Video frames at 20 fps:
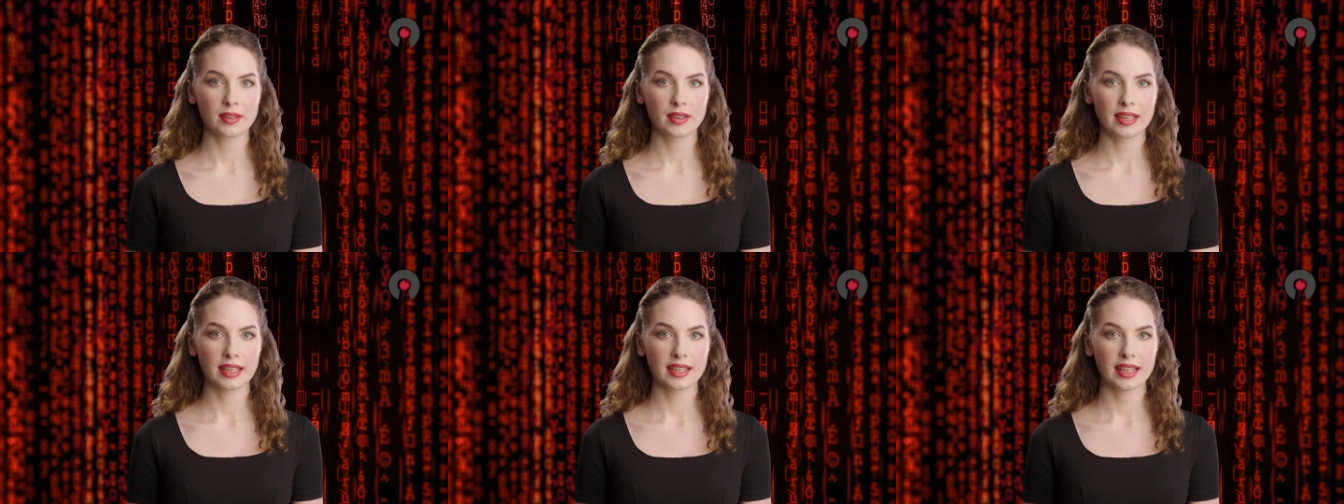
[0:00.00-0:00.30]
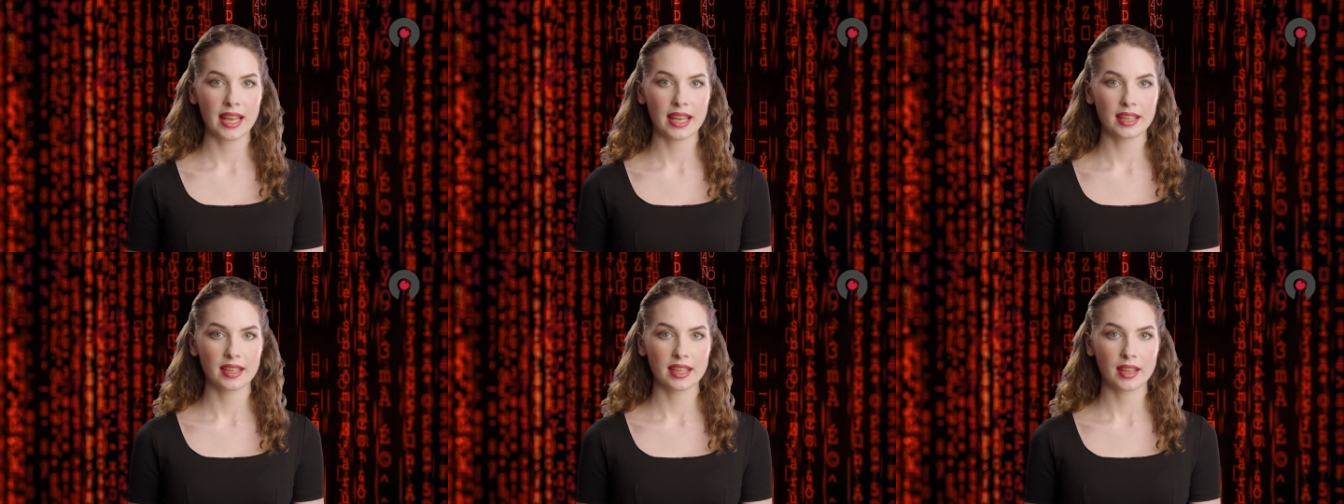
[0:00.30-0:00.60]
to
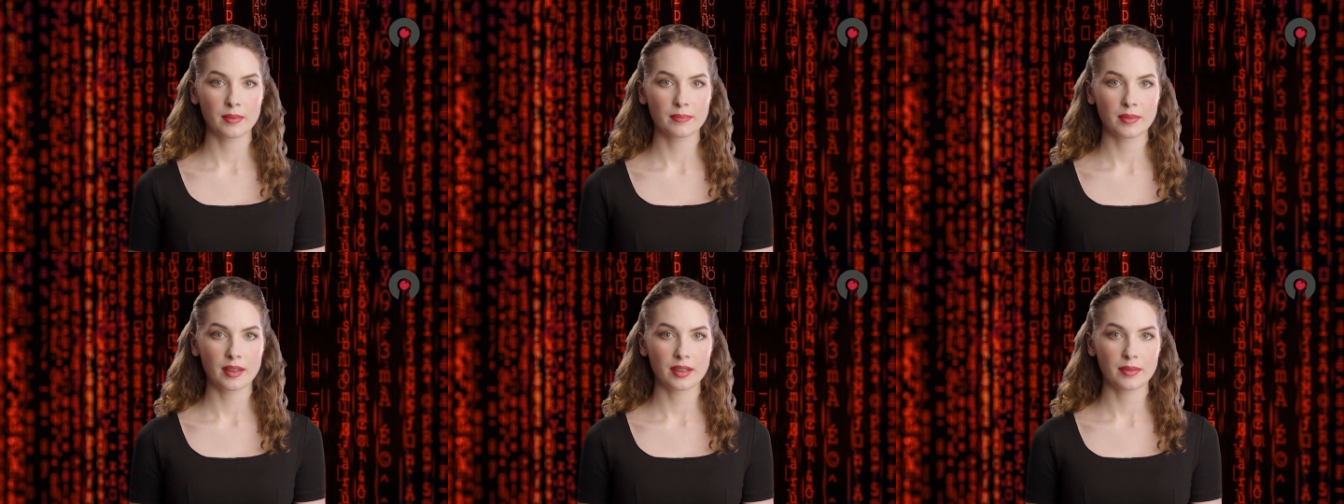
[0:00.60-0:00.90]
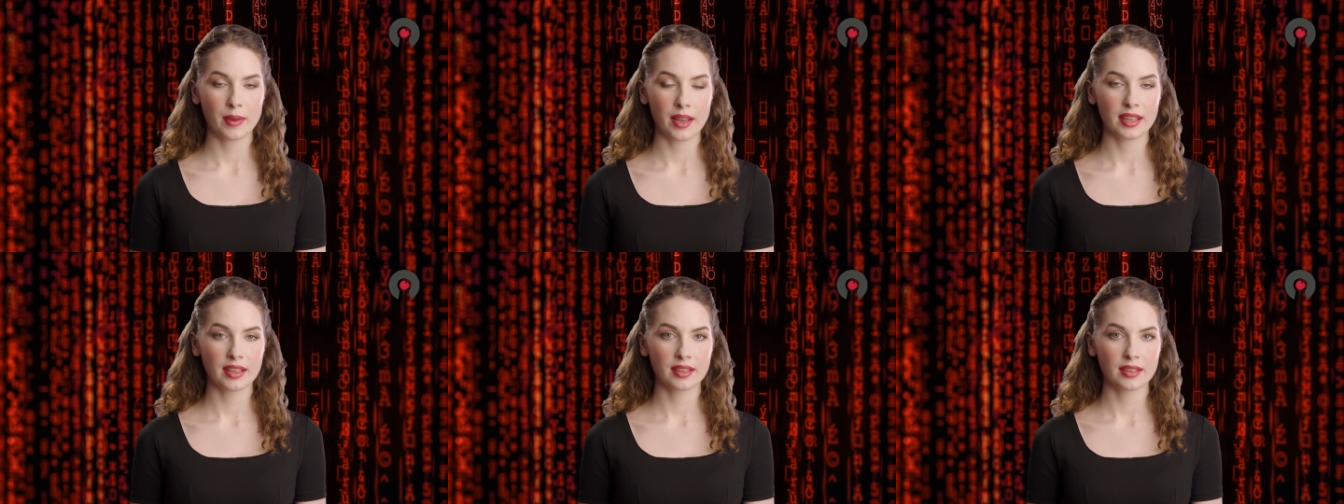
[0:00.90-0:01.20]
detect and
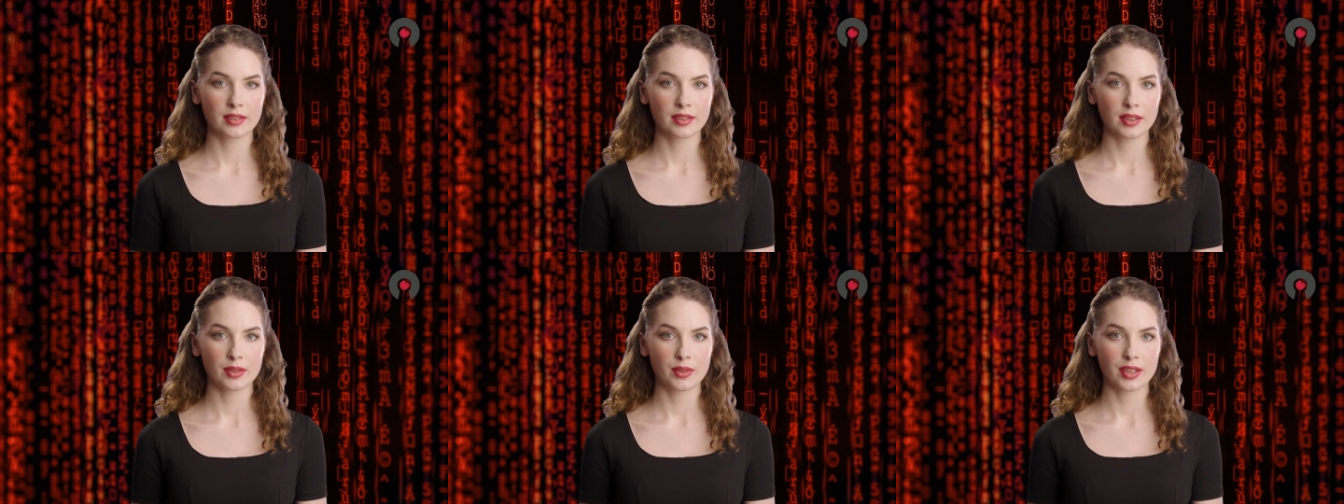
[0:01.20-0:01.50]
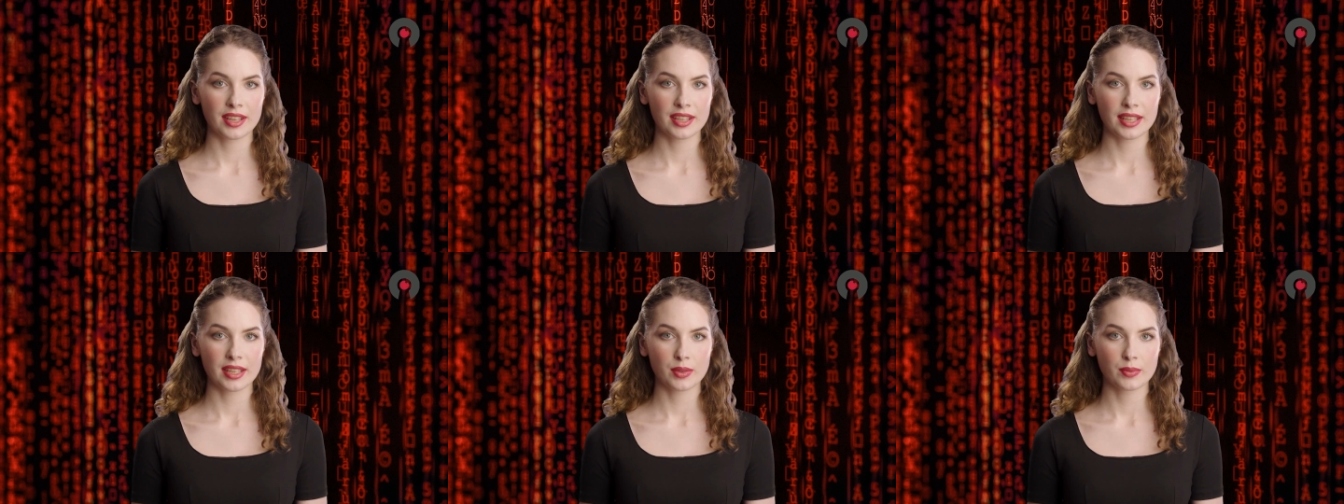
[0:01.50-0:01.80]
respond to
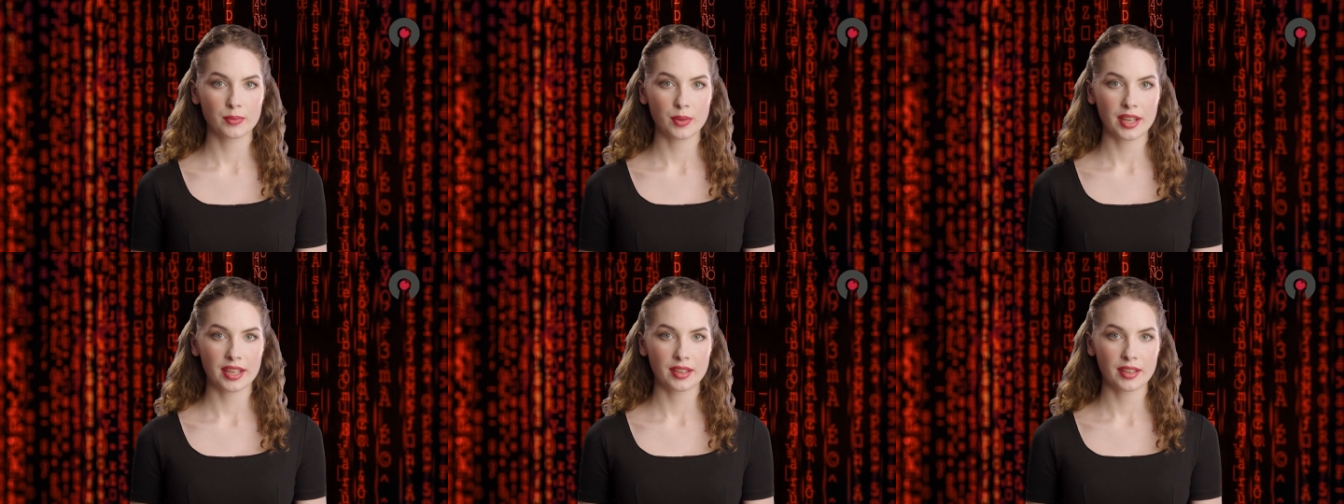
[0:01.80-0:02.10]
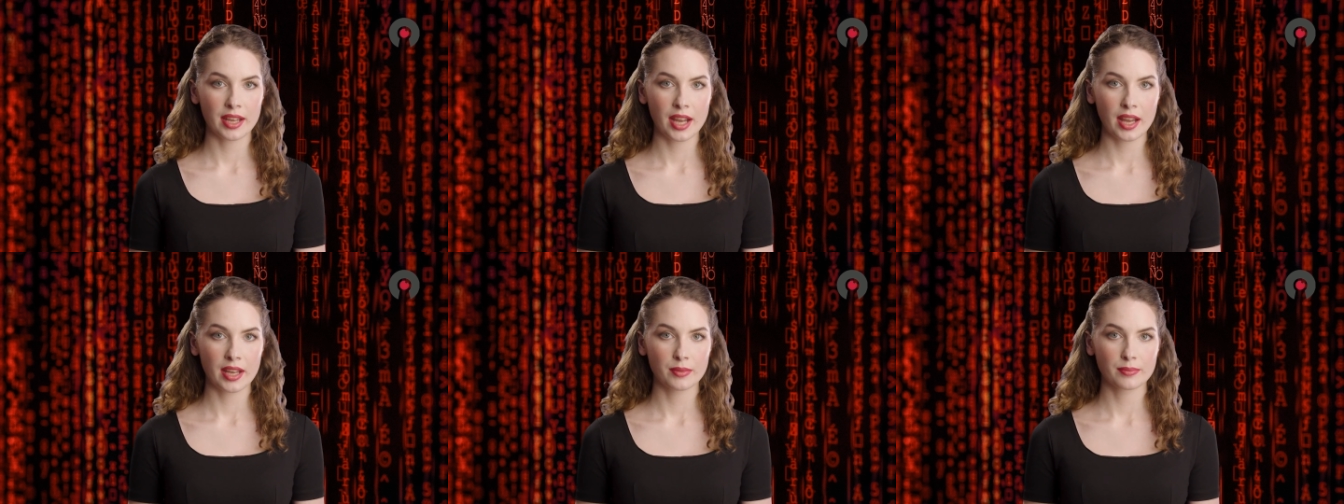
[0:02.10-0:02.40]
threats in real
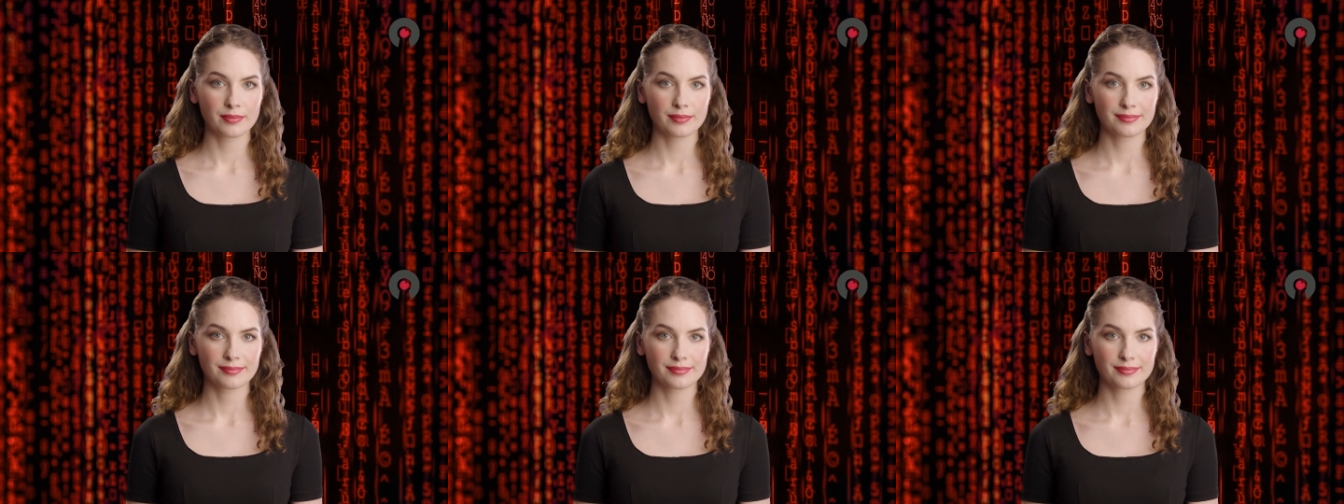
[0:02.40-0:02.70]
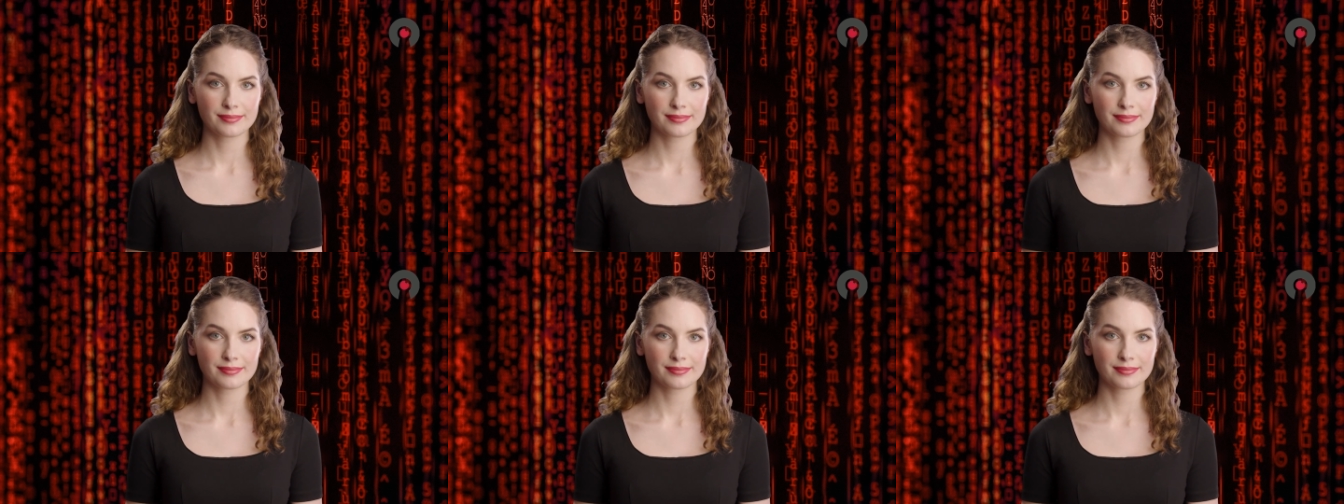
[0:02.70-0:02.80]
time.